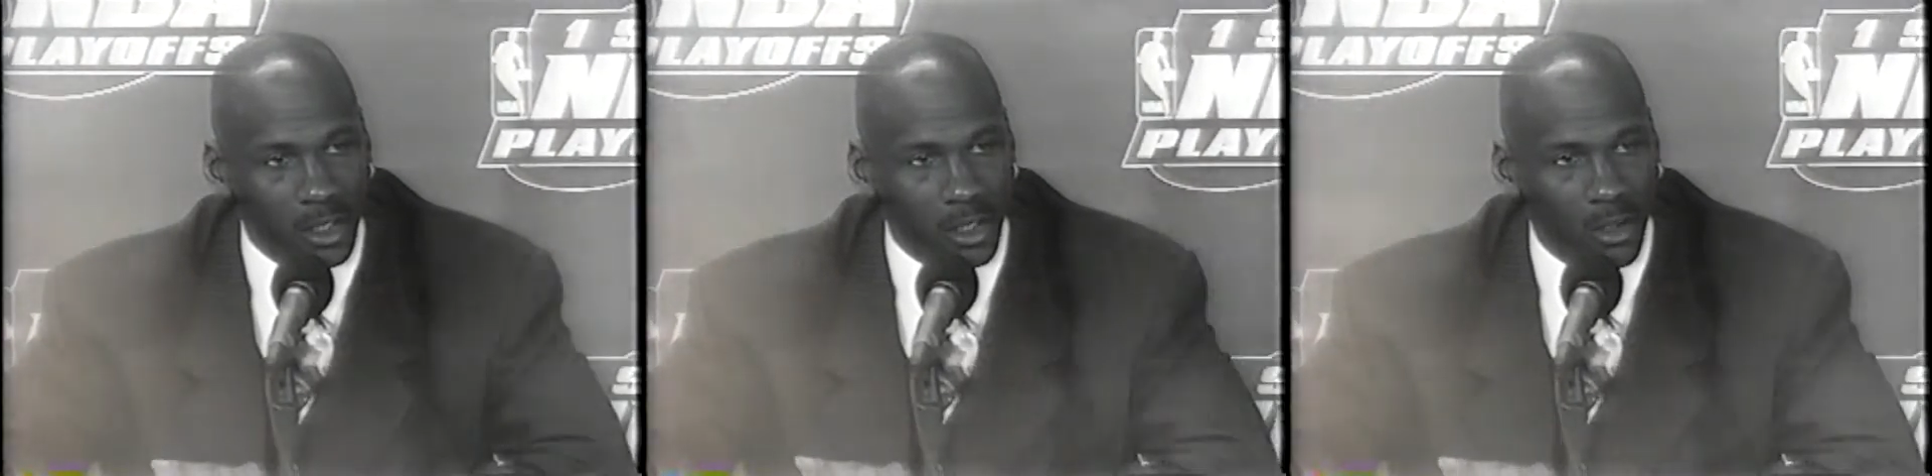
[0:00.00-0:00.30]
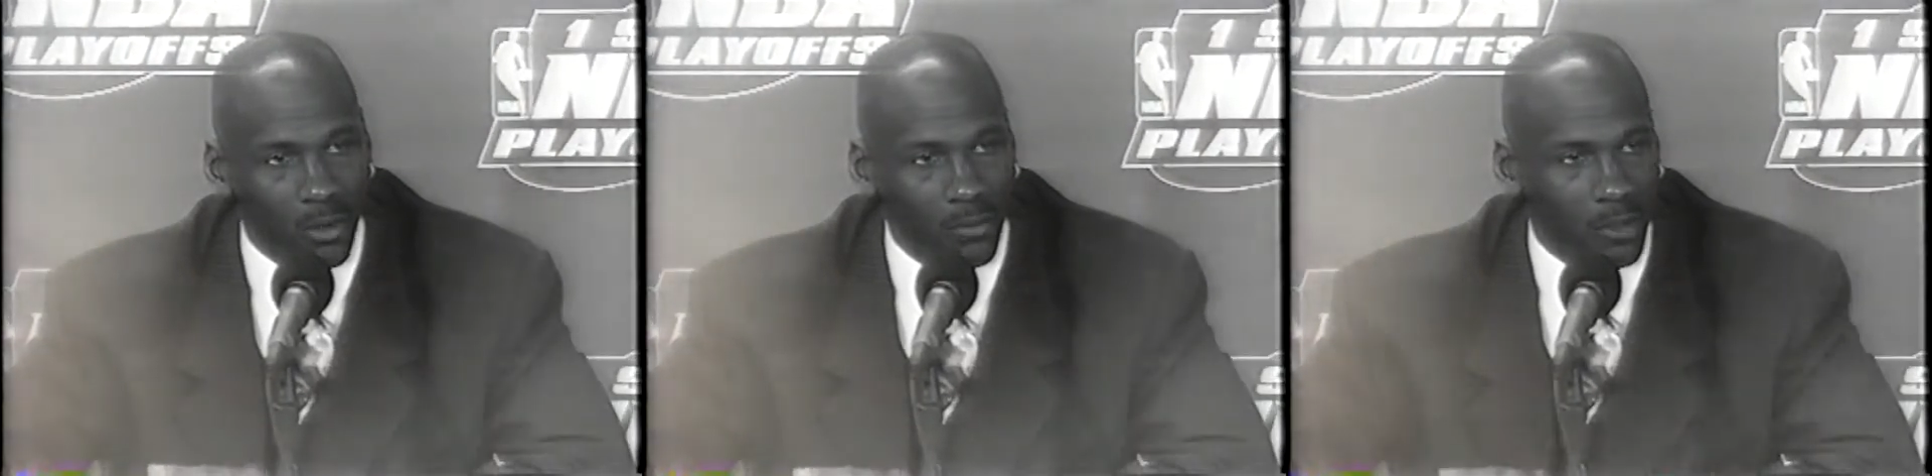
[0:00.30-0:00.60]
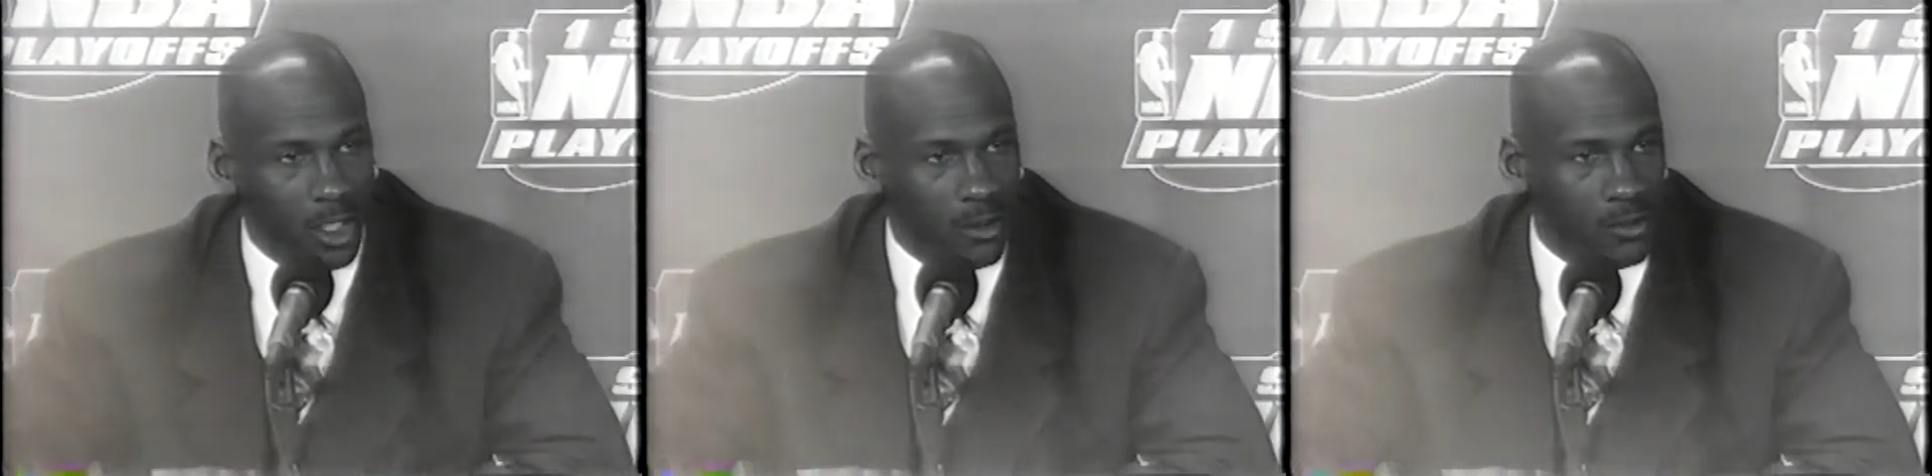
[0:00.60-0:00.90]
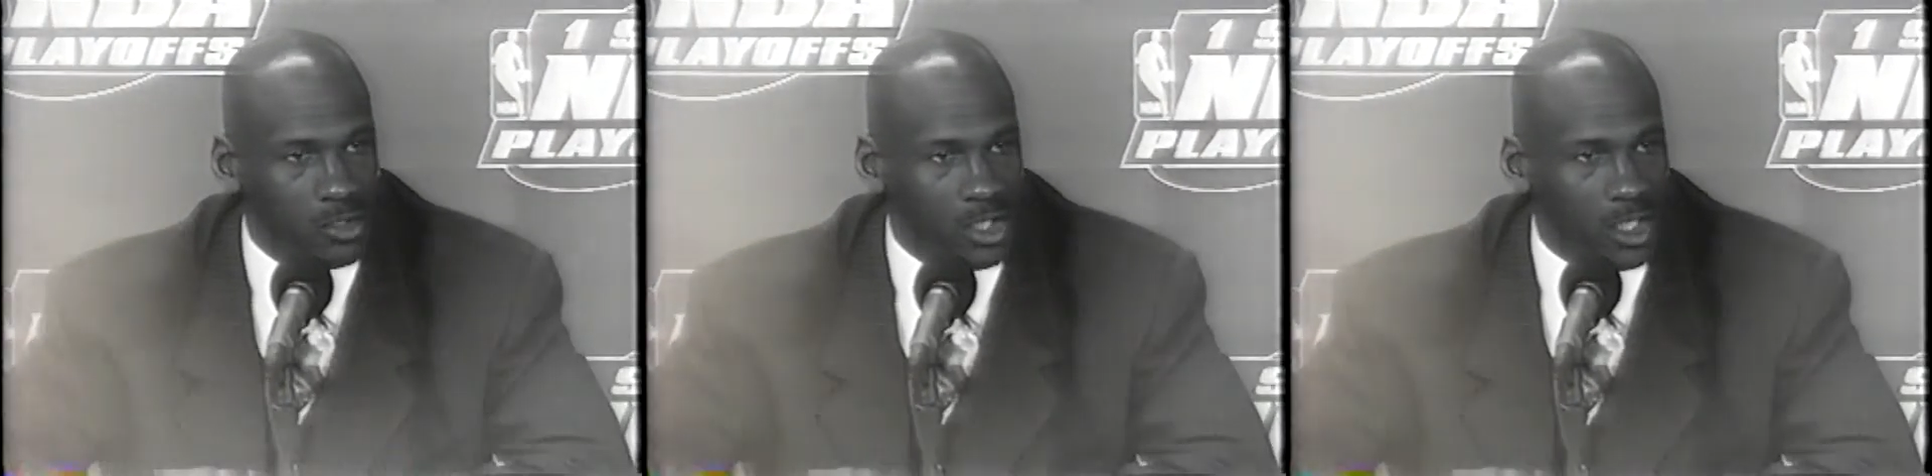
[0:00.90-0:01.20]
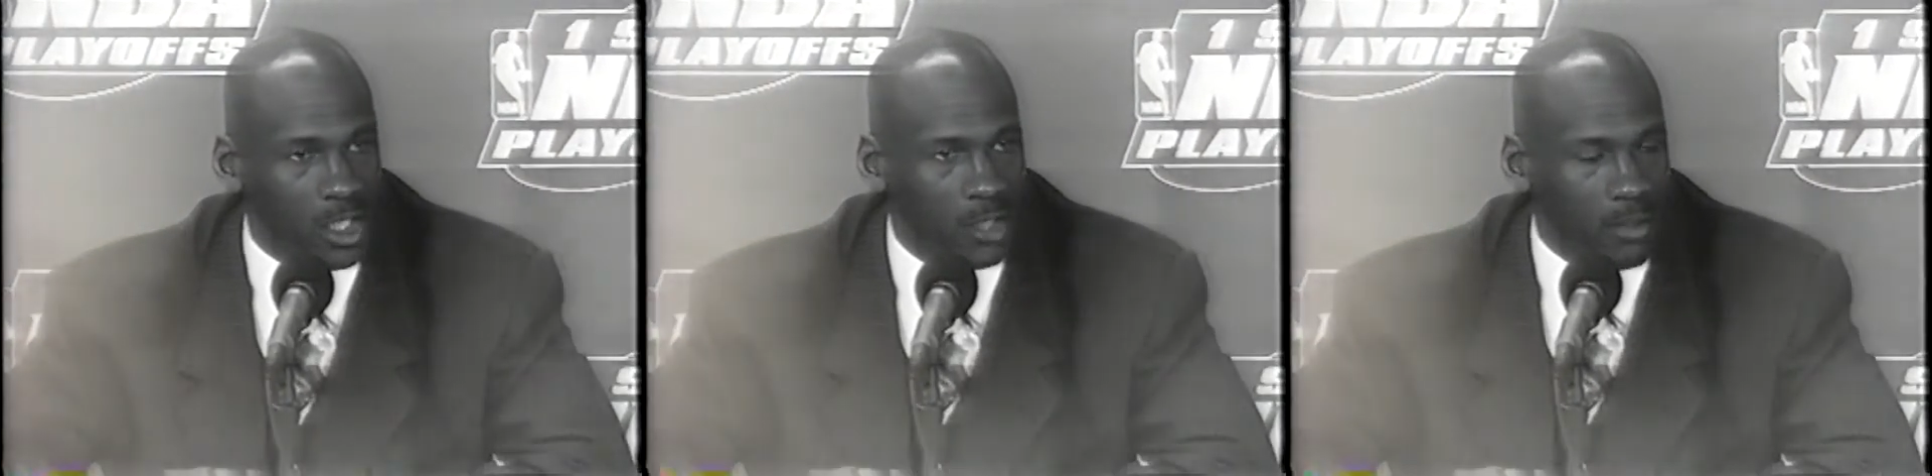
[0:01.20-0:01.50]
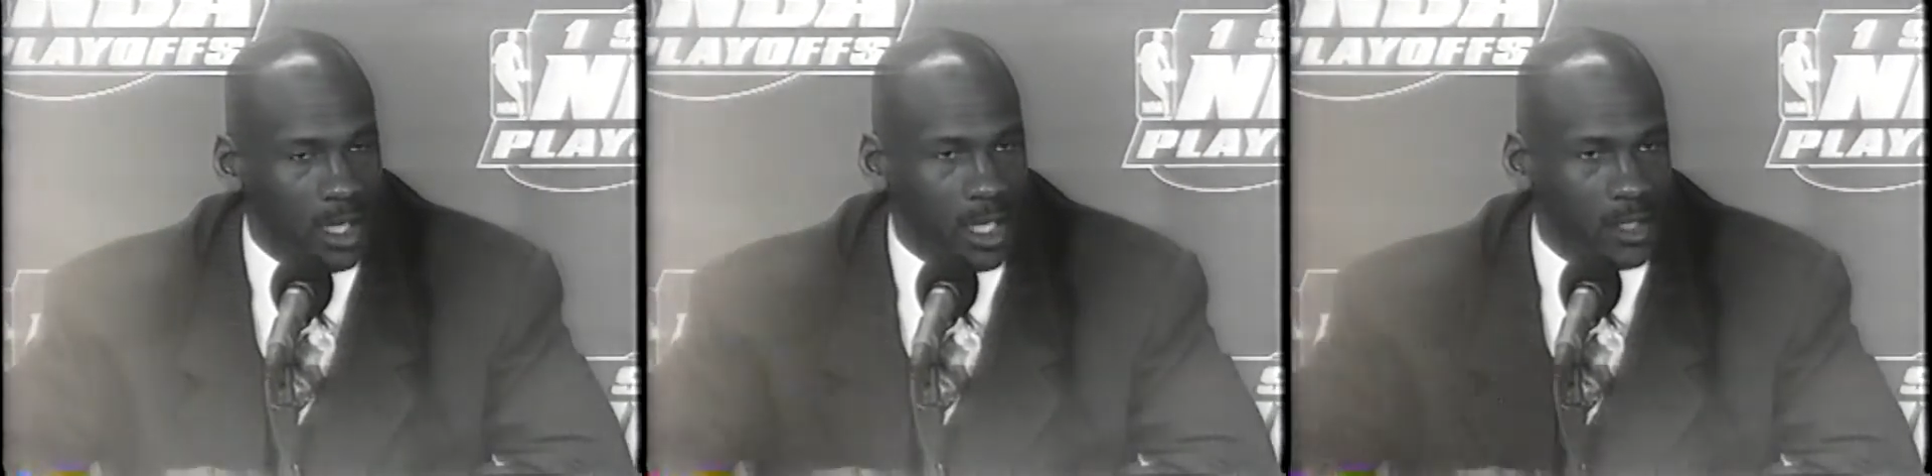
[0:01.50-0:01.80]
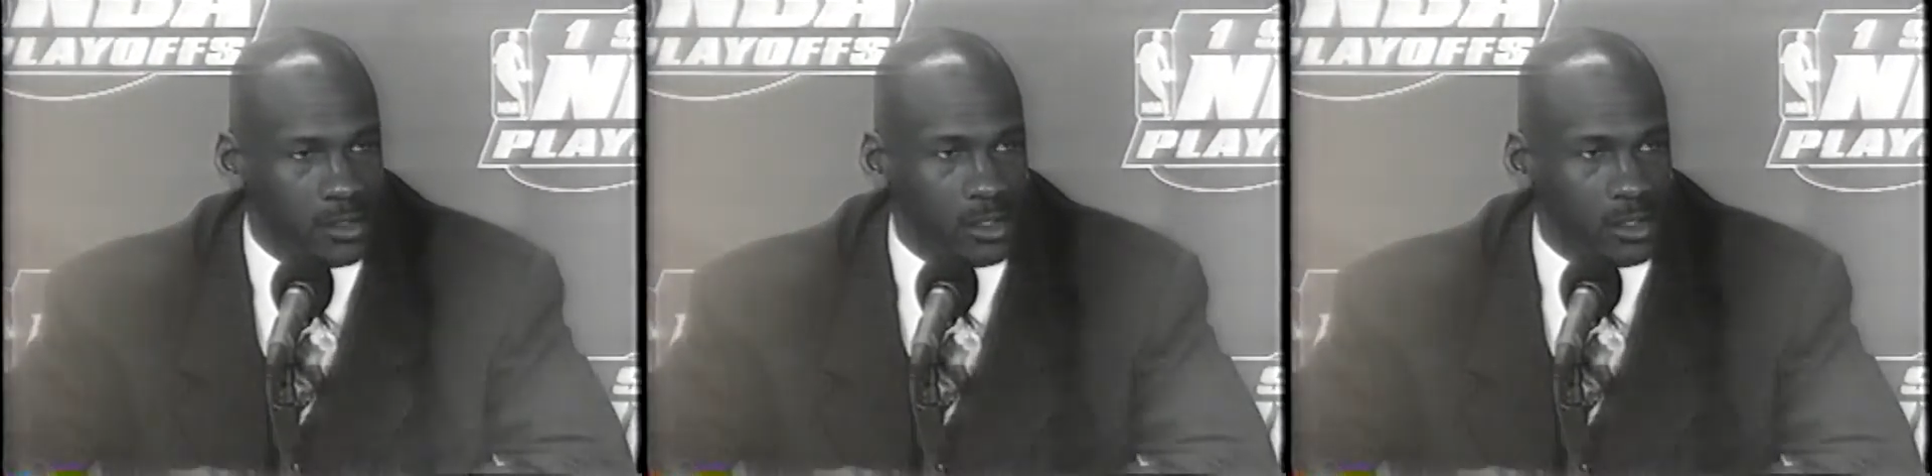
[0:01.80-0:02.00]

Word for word: or what they're seeing in the past,